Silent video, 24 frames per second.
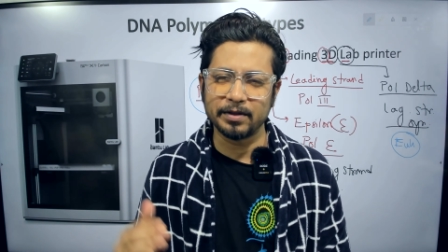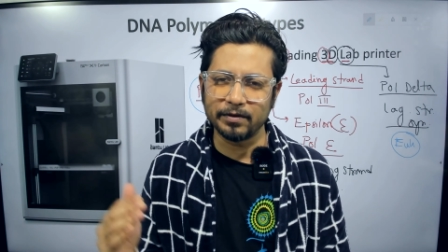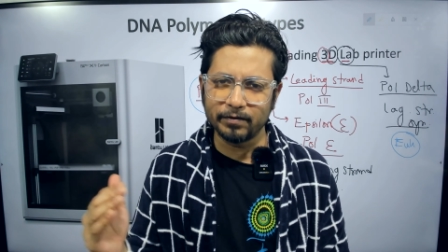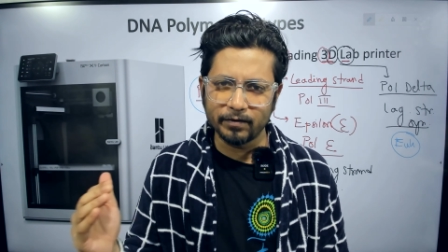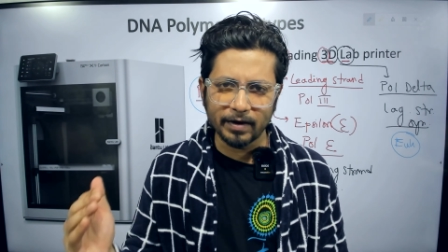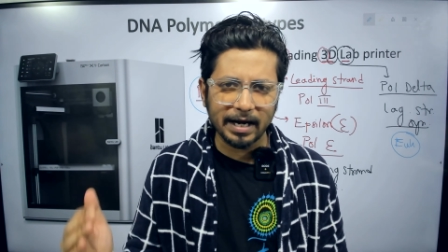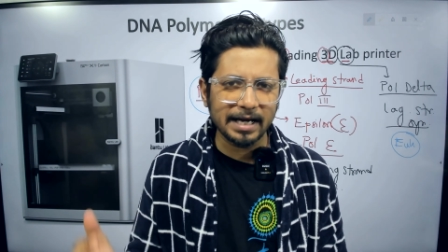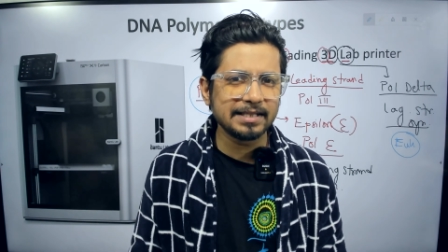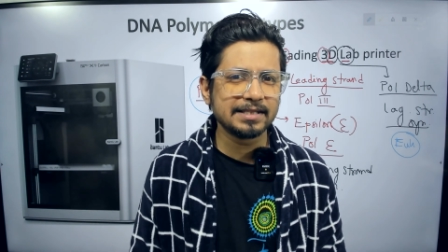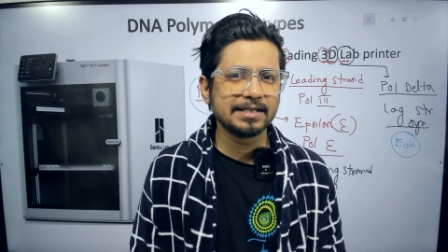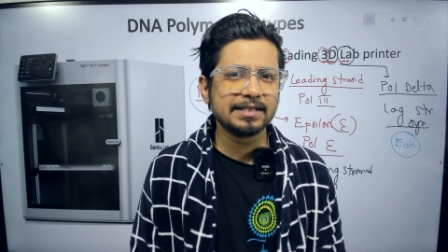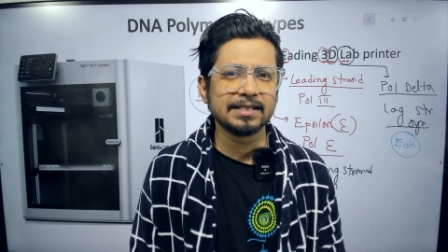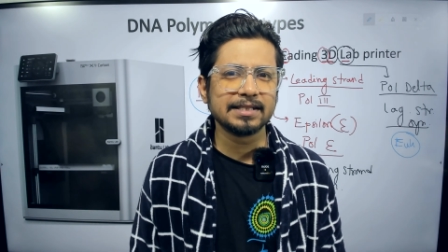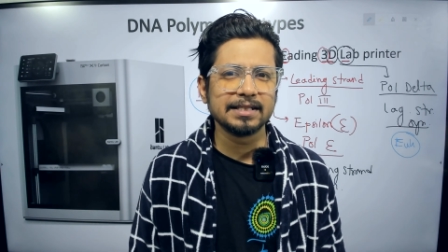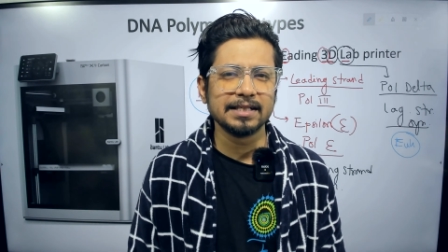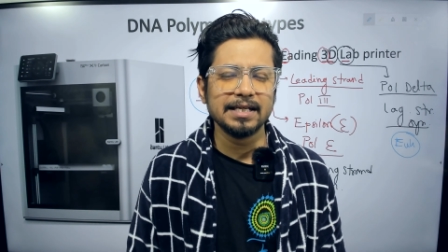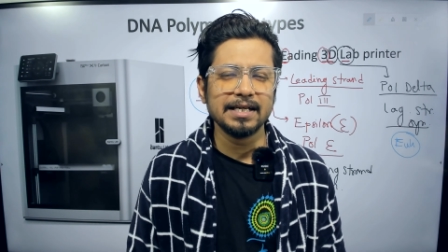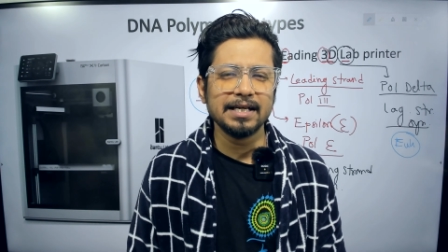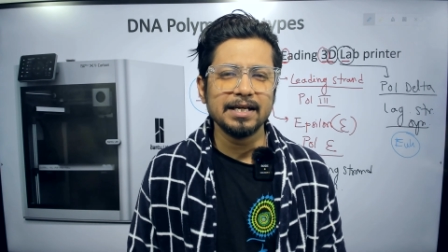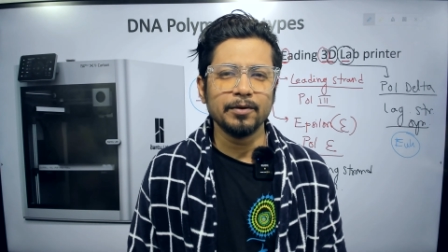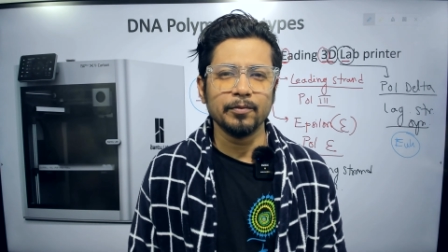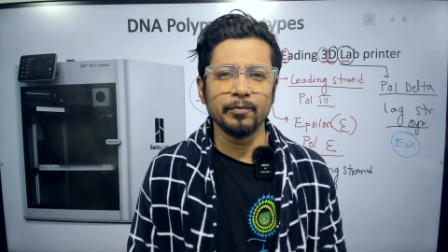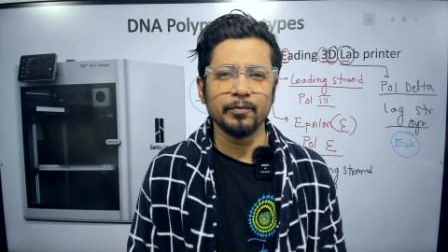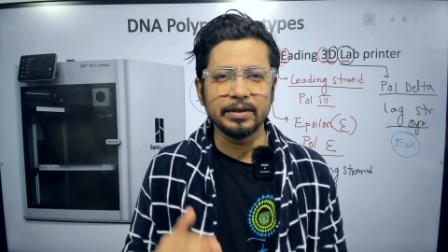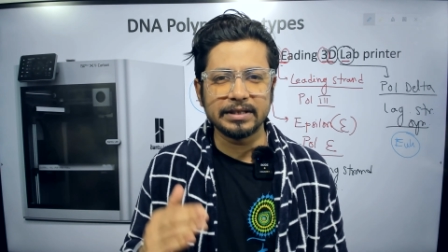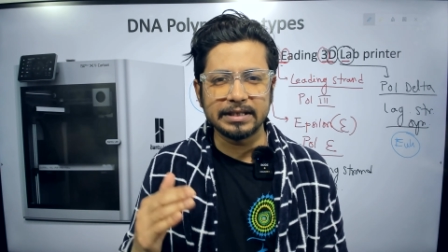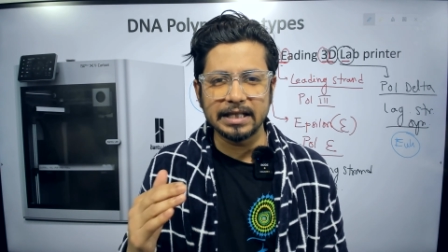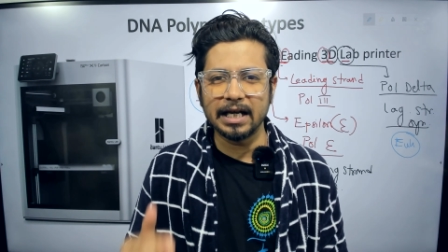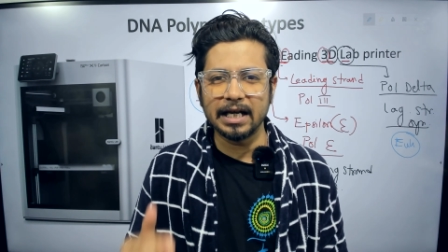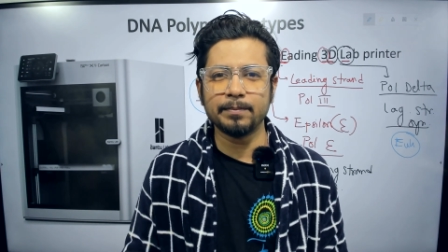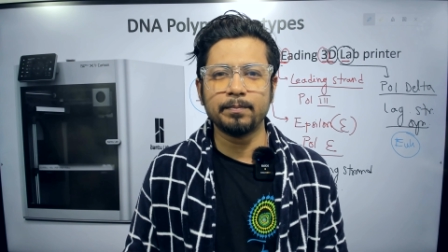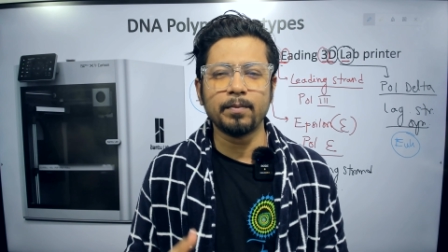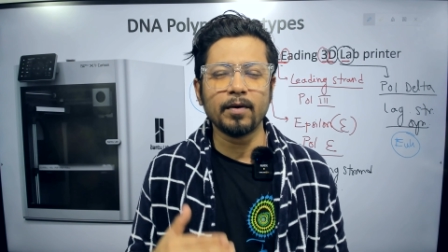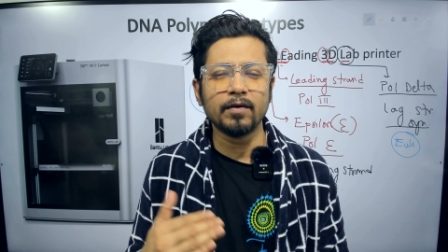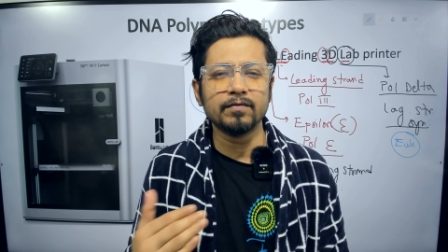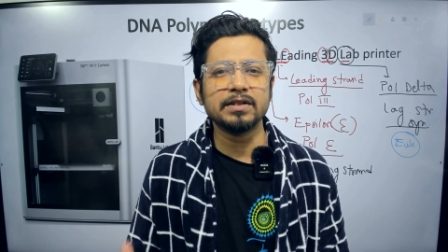Revise with the
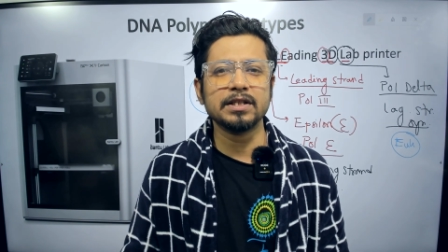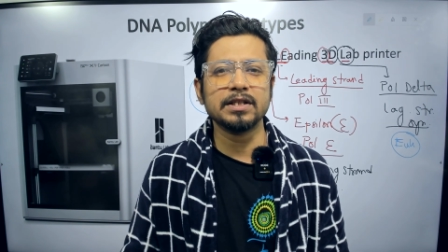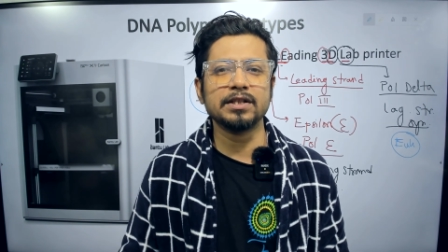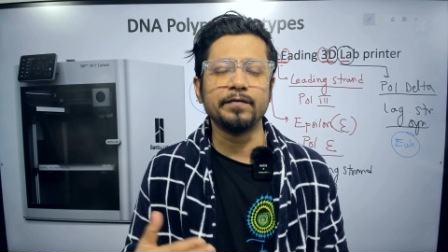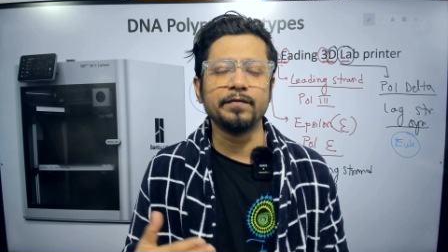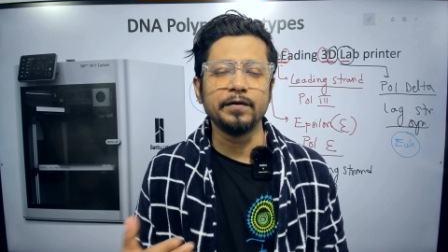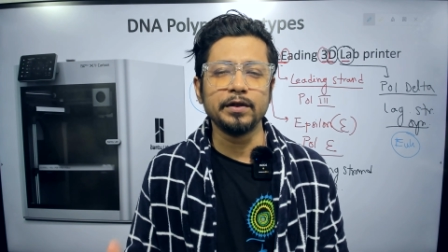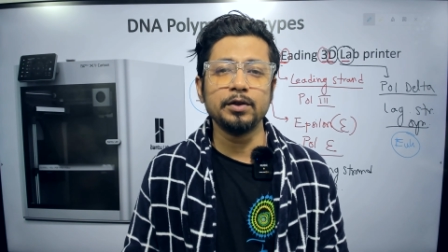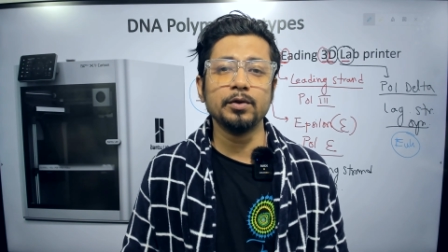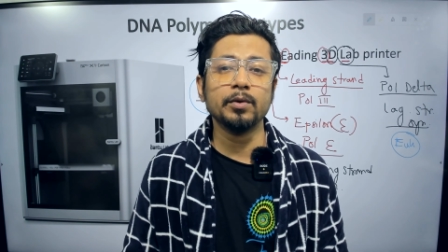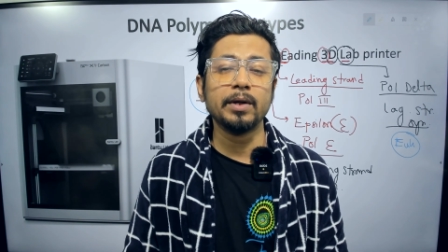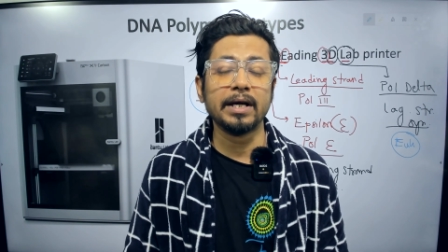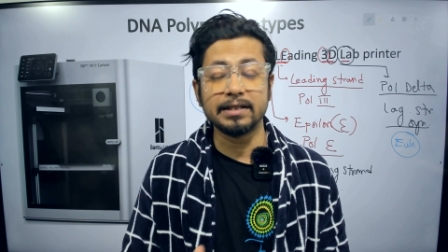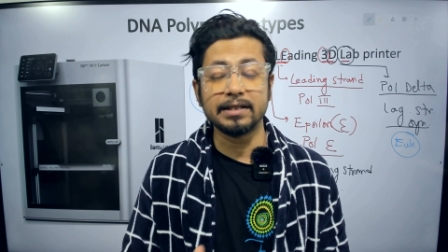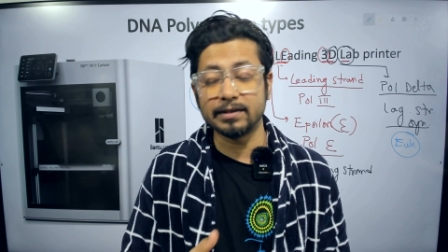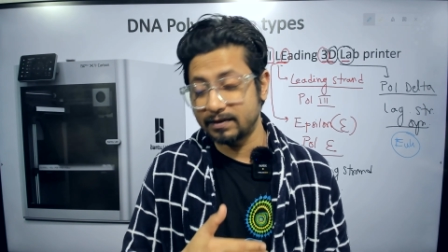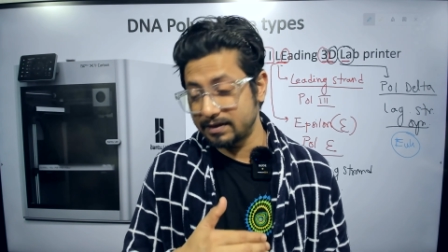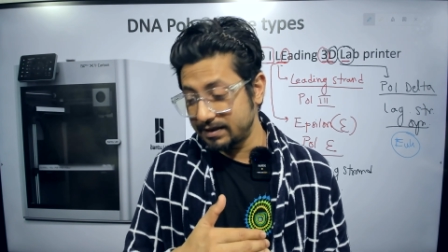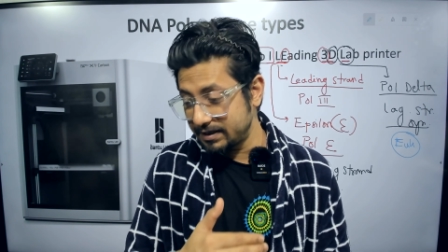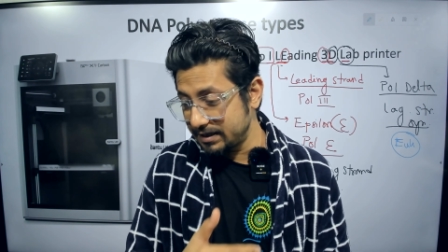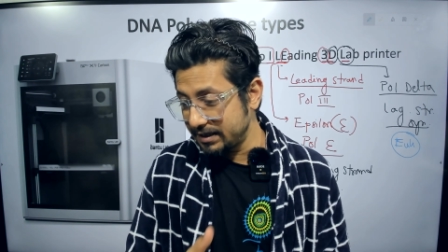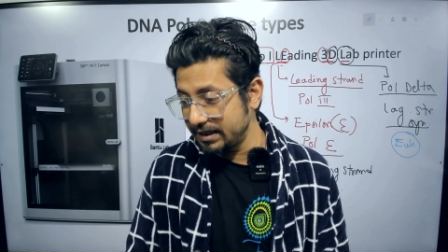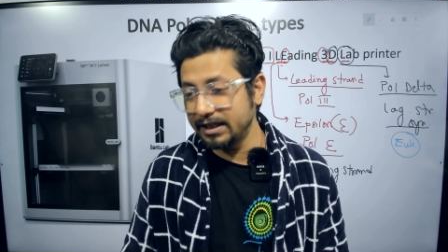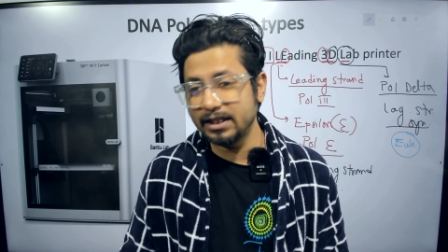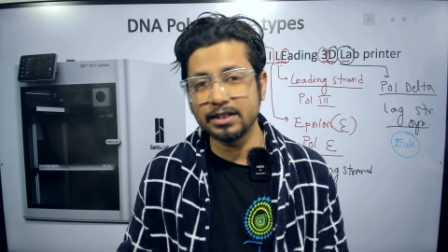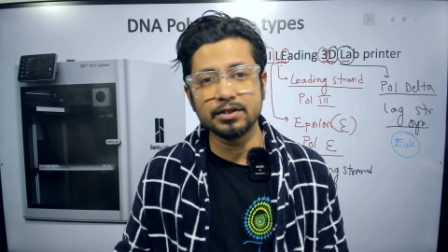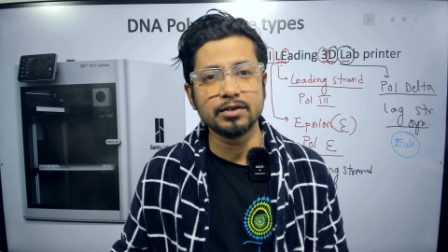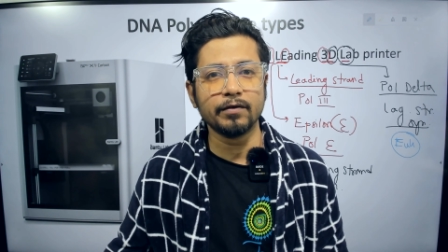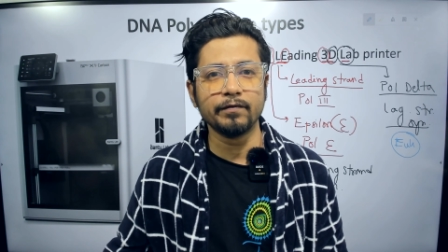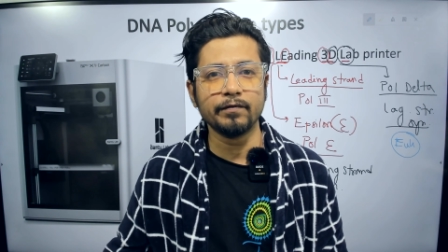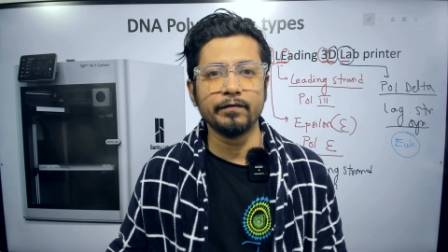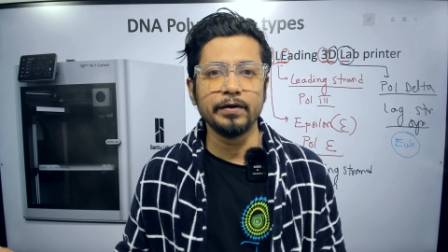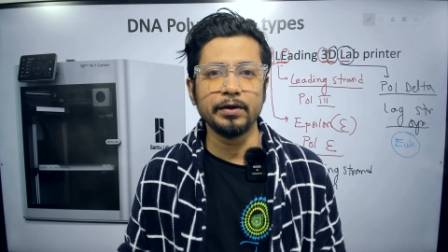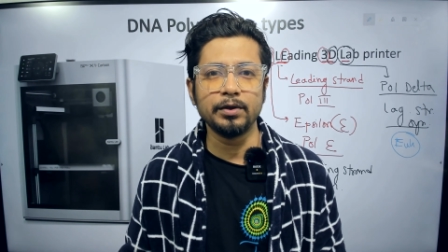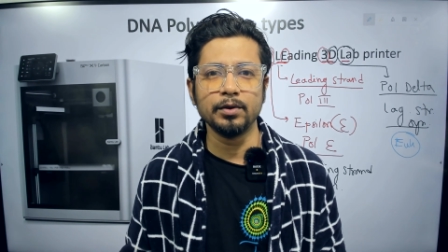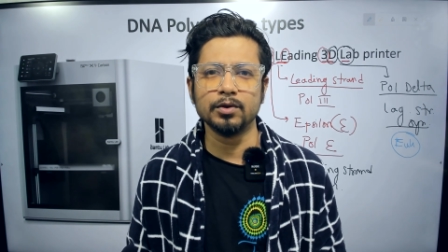help of this video and series
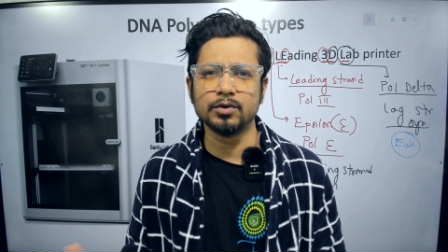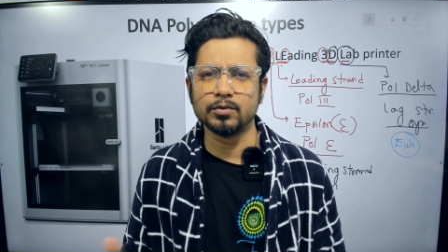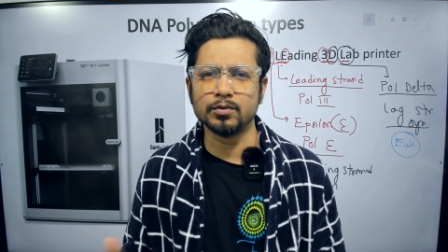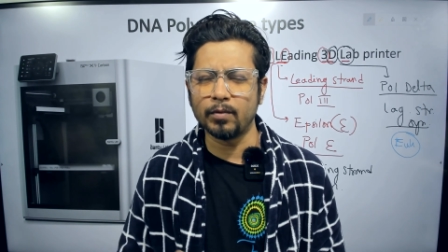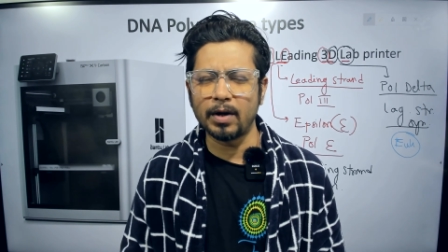of videos.